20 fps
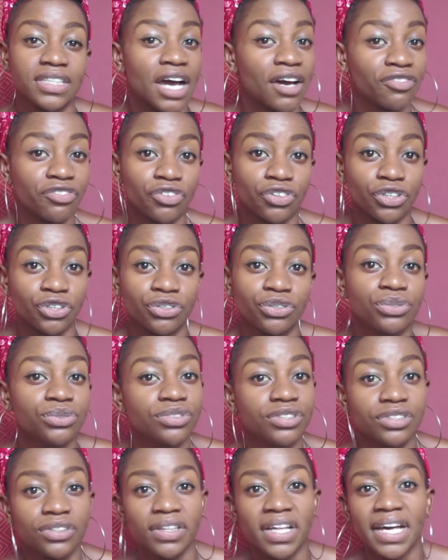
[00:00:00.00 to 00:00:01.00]
staff on a
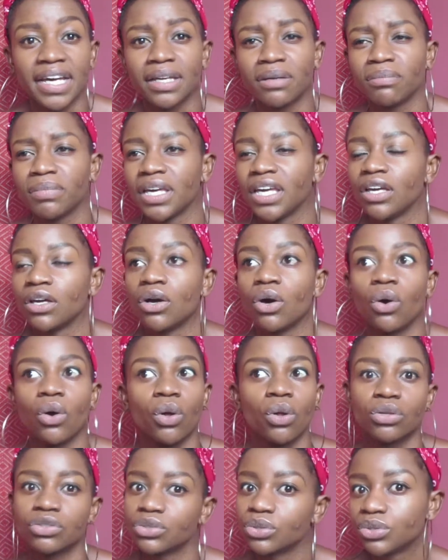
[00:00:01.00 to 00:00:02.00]
cruise. So that can be
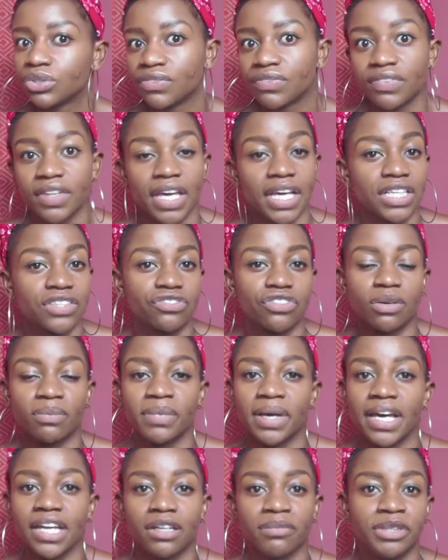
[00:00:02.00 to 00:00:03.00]
all sorts of things,
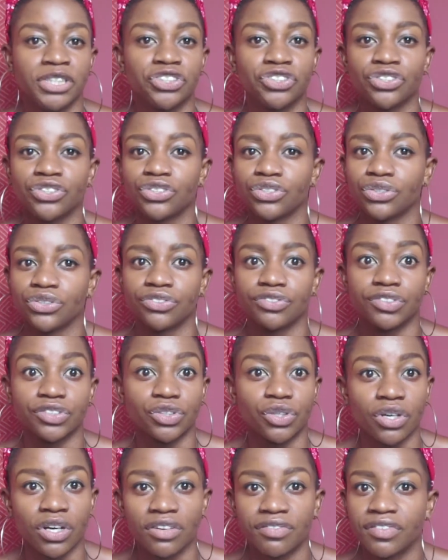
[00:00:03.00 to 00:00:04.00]
from animation to
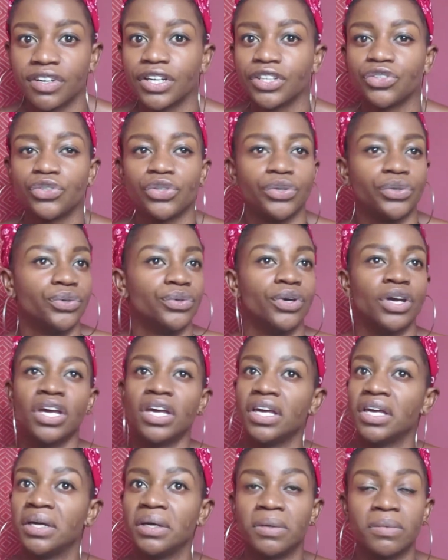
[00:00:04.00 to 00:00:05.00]
photographer to
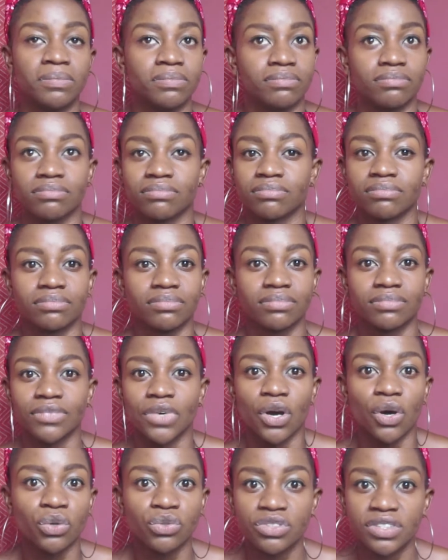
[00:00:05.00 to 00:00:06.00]

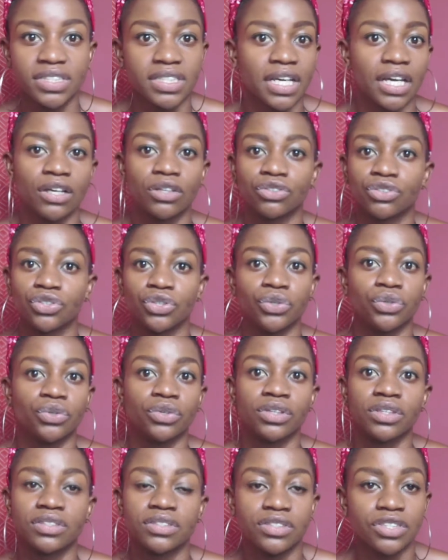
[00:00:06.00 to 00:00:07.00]
hosting
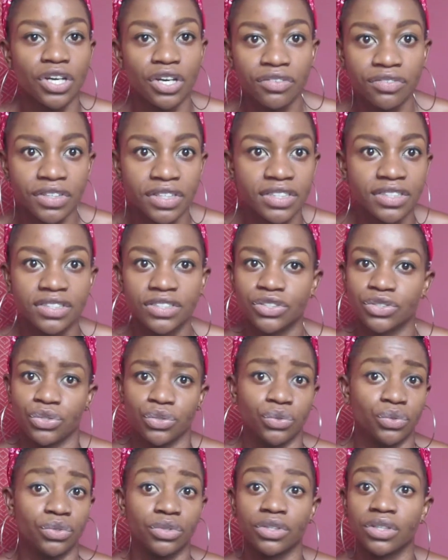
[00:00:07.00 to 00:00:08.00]
to servers
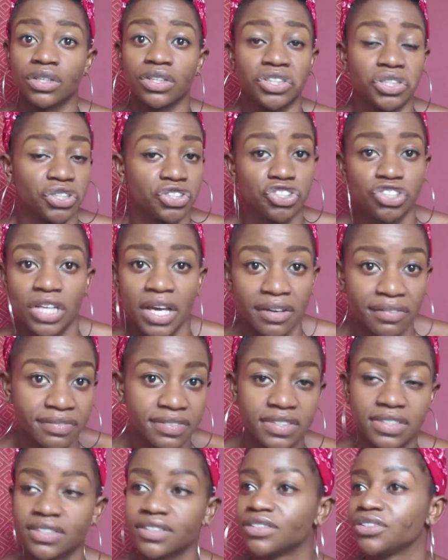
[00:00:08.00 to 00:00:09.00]
to
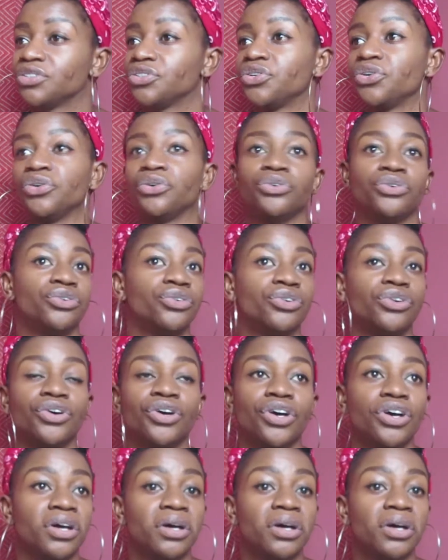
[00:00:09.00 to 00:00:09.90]
chefs to